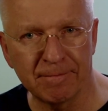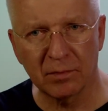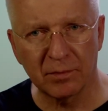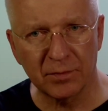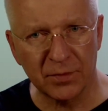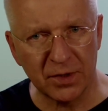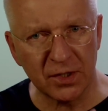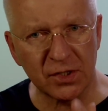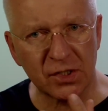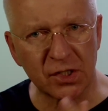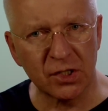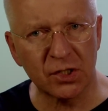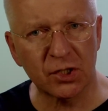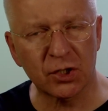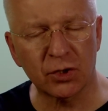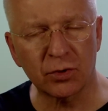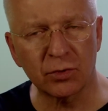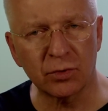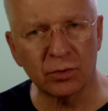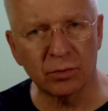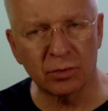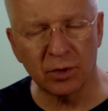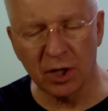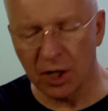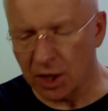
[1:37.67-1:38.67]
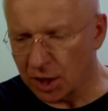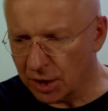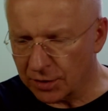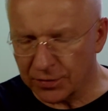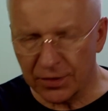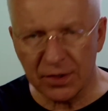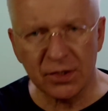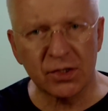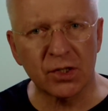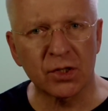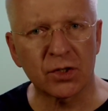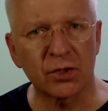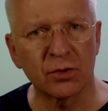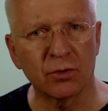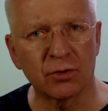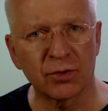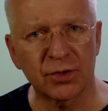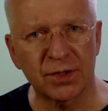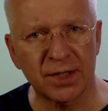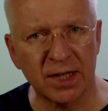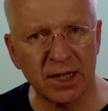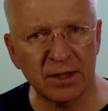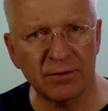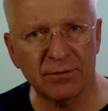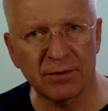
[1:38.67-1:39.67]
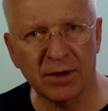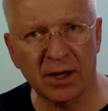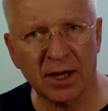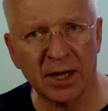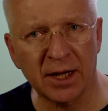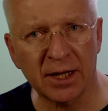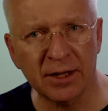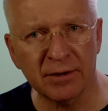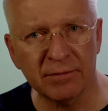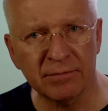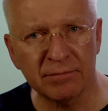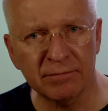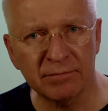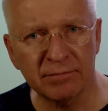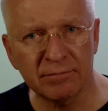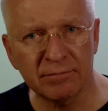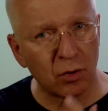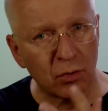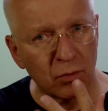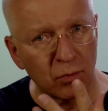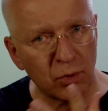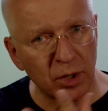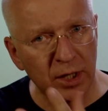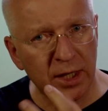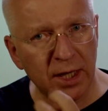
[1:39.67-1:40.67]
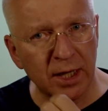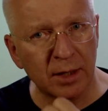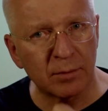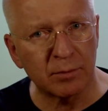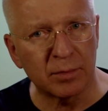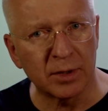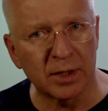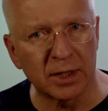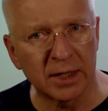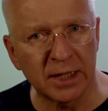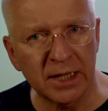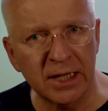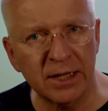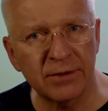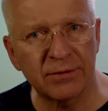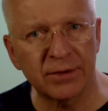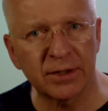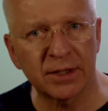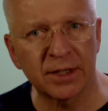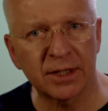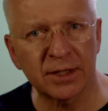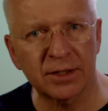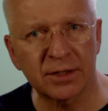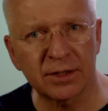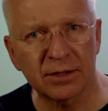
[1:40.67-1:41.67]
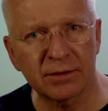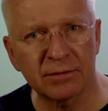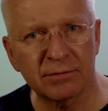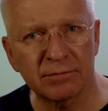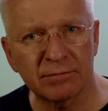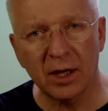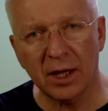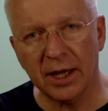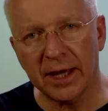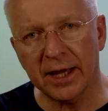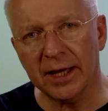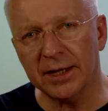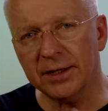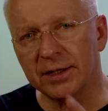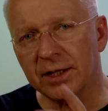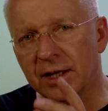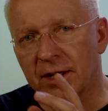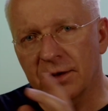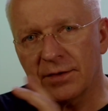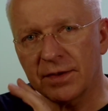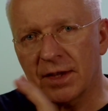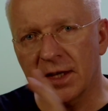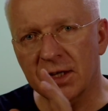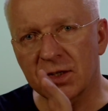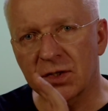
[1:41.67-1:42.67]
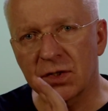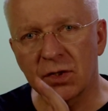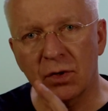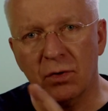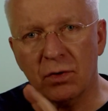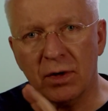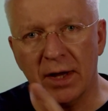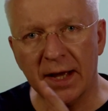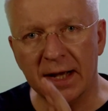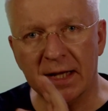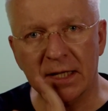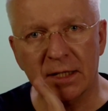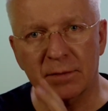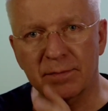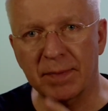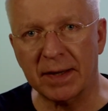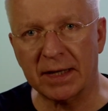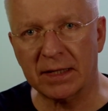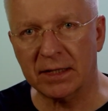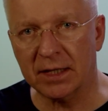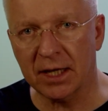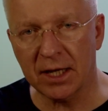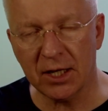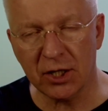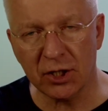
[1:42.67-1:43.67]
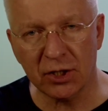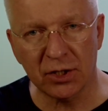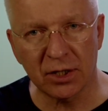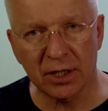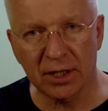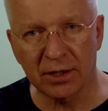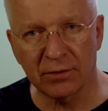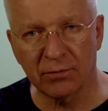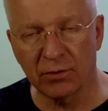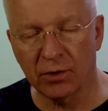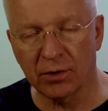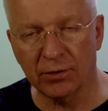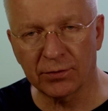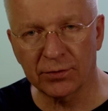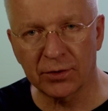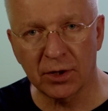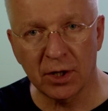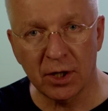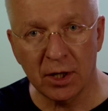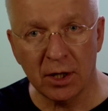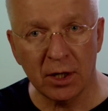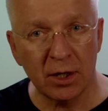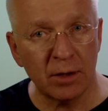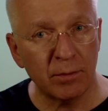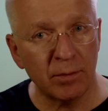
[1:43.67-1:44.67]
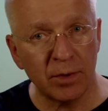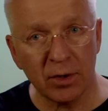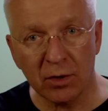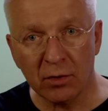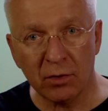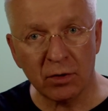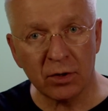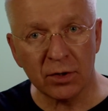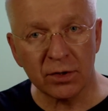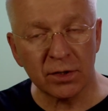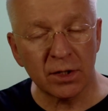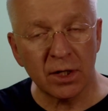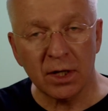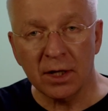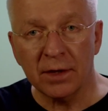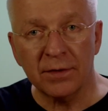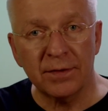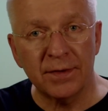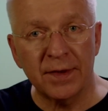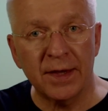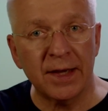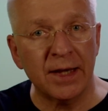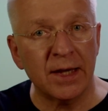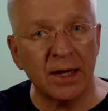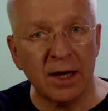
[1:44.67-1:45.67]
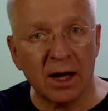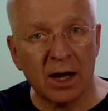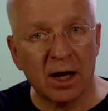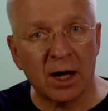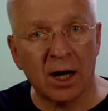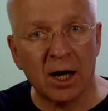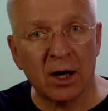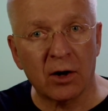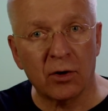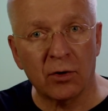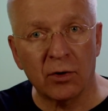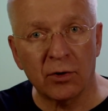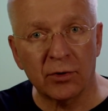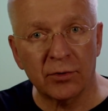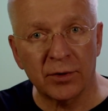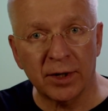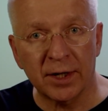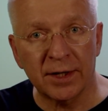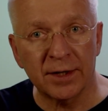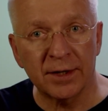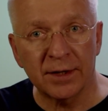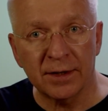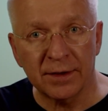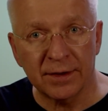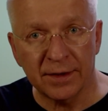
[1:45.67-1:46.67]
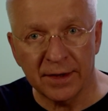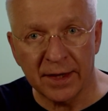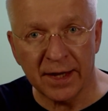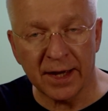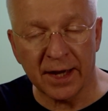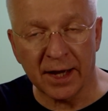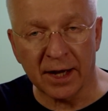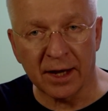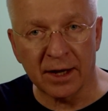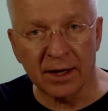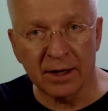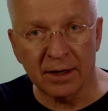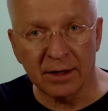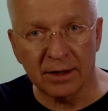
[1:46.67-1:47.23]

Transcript: This is true. This is no self-lie. We can believe in it. And there's no expectation involved because they are already there.